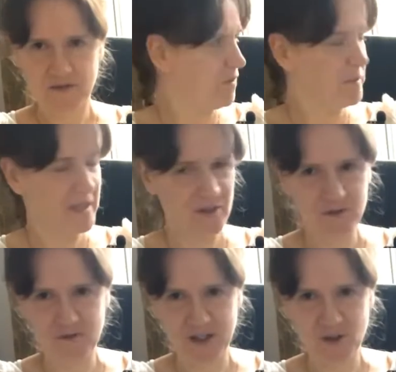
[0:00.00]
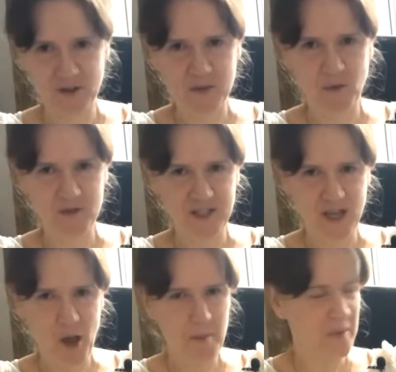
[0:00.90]
The middle finger is pointing
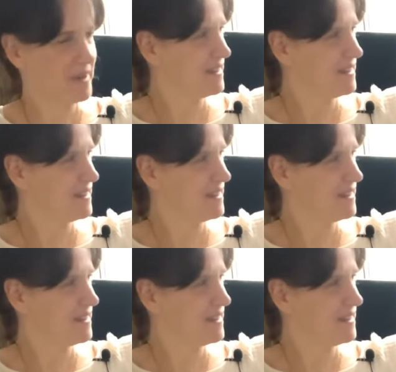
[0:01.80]
up.